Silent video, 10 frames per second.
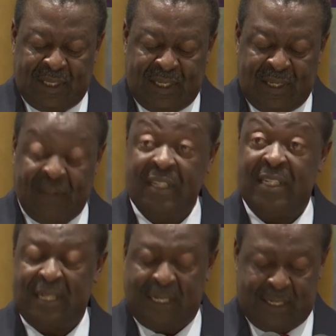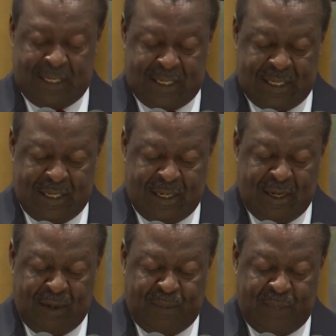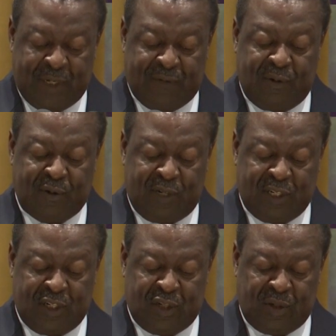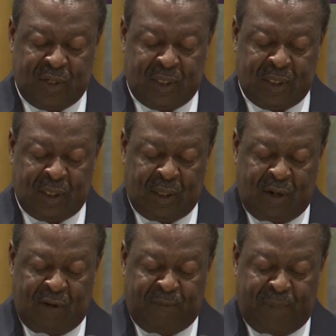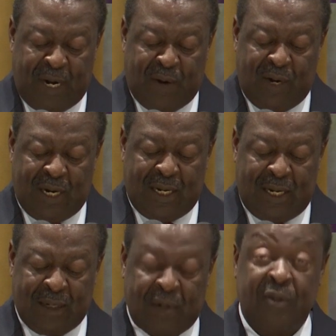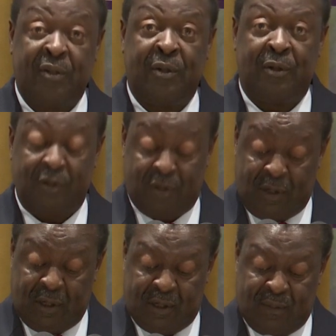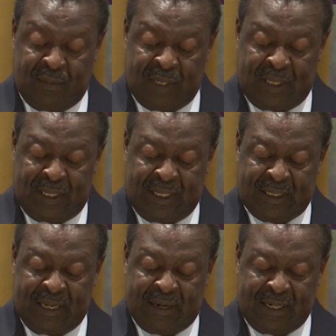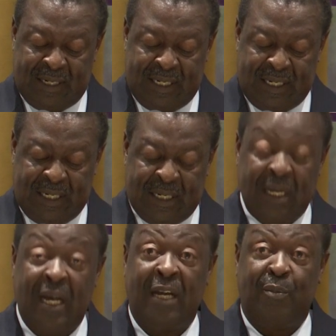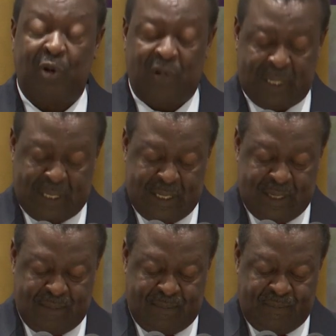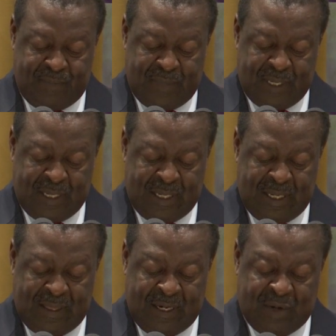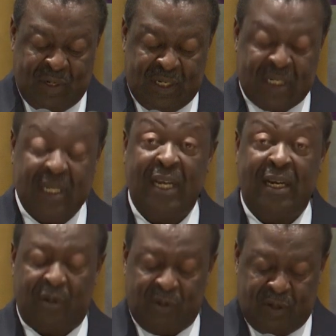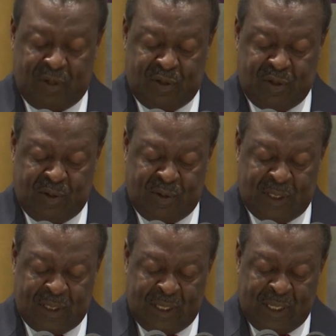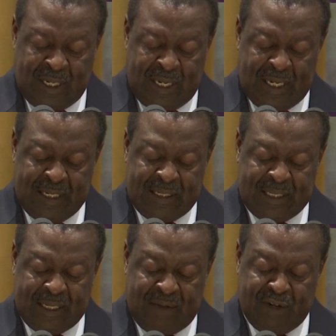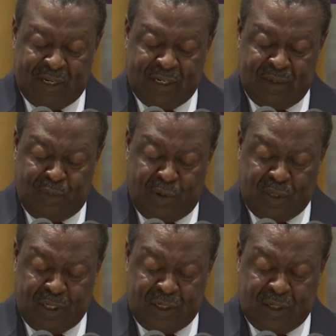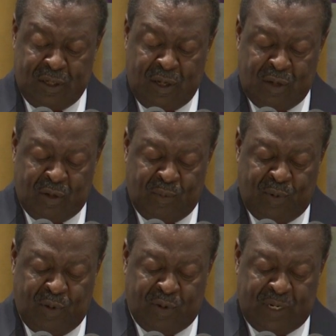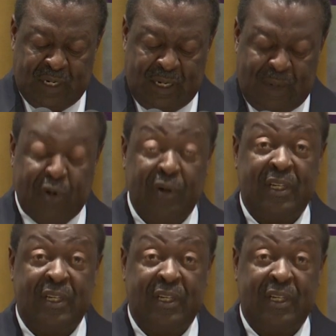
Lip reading: In this sense, peaceful transition of power and constitutionalism is guaranteed and protected. The 2010 Constitution lays significant importance to both an elaborate